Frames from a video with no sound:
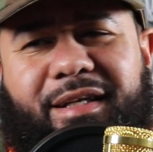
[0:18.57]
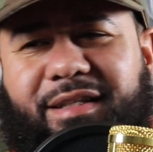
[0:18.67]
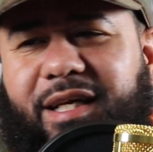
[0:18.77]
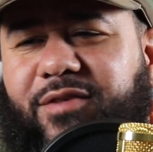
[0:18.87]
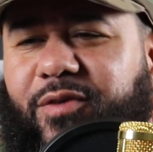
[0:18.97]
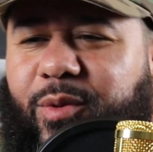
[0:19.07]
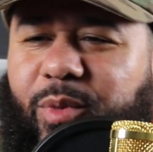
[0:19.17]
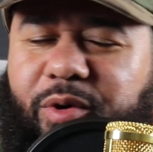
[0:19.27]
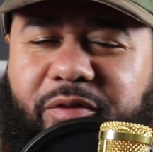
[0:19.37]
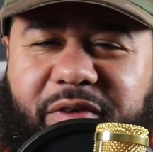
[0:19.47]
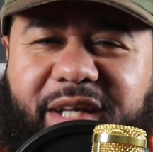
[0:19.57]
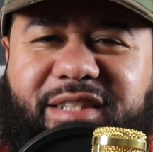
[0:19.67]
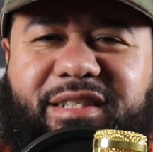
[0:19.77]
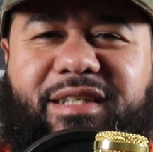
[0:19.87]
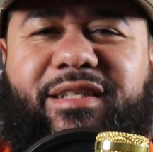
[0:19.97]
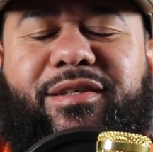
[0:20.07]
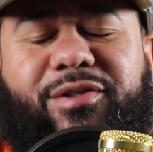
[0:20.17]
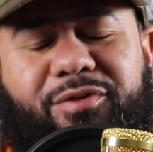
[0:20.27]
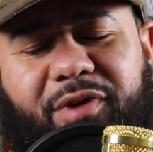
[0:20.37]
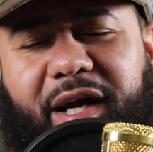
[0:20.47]
Thanks for the motivation.
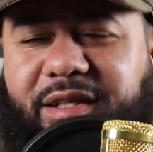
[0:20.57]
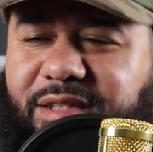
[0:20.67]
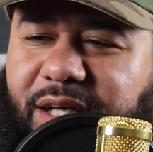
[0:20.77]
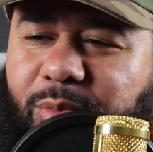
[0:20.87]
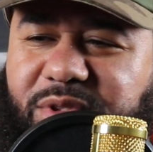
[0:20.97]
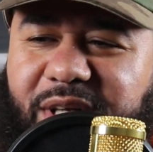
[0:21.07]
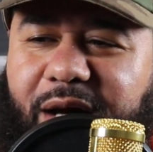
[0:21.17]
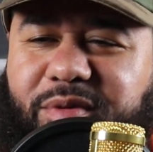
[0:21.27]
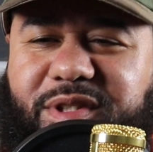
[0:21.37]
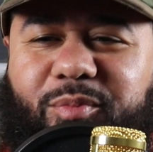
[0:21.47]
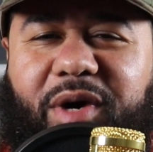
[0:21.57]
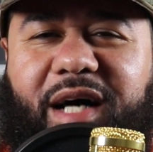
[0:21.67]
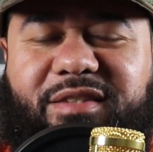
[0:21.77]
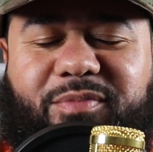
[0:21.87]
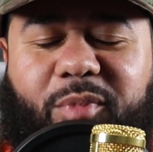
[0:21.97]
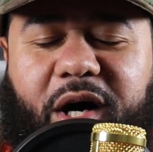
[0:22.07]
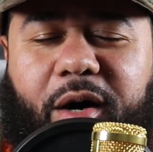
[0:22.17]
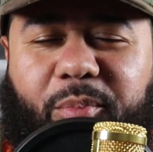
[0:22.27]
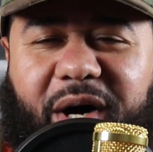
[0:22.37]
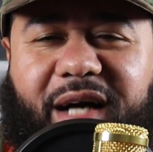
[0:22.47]
You're right. It's a couple topics in box,
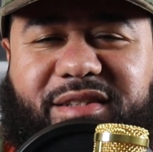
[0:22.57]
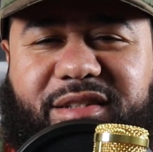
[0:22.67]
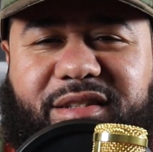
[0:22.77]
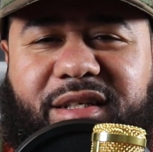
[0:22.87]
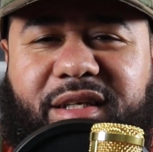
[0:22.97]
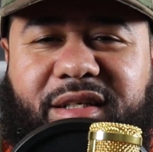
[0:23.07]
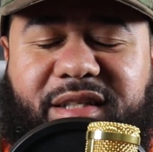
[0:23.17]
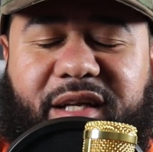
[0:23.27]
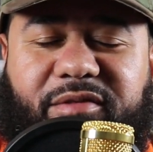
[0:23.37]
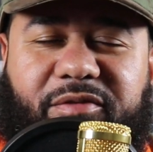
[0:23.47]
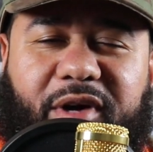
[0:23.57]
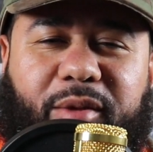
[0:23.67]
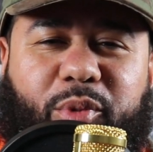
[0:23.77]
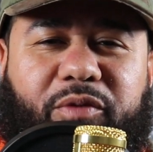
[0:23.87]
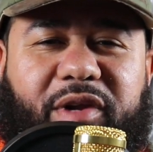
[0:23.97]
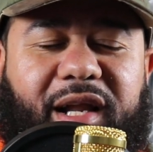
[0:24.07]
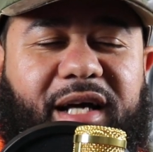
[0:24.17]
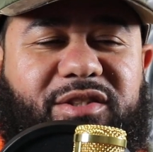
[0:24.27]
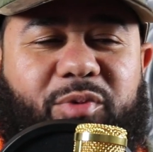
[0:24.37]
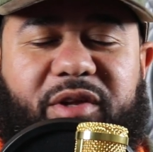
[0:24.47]
uh, boxing that have developed over the
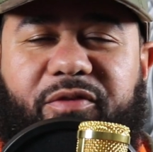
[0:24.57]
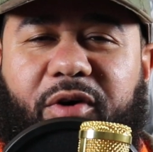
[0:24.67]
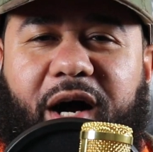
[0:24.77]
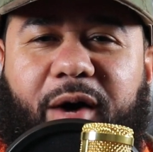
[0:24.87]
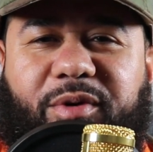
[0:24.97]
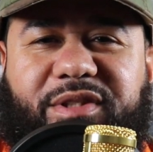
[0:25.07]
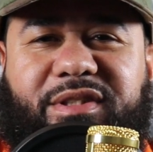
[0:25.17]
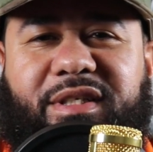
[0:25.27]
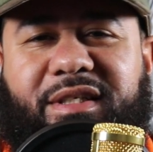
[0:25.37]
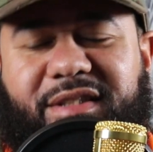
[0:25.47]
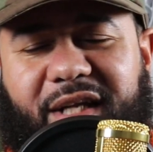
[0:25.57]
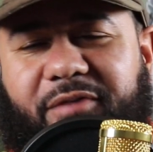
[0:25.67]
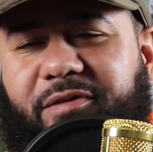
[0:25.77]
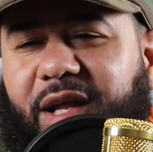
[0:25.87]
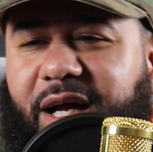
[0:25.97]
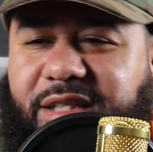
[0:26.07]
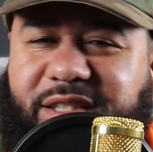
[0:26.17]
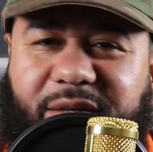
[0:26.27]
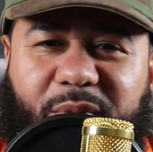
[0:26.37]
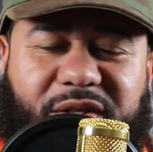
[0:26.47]
last 24 hours that I feel like I should
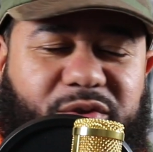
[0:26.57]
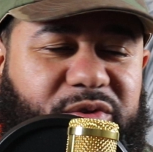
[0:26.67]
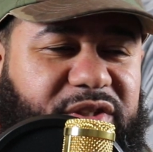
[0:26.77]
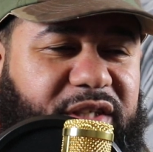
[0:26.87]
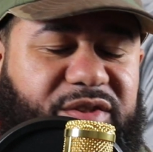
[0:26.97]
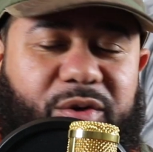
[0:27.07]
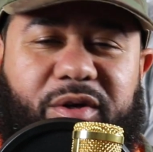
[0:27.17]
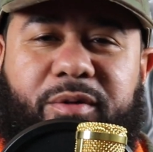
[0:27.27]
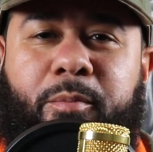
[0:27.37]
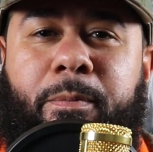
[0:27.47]
give my two cents on.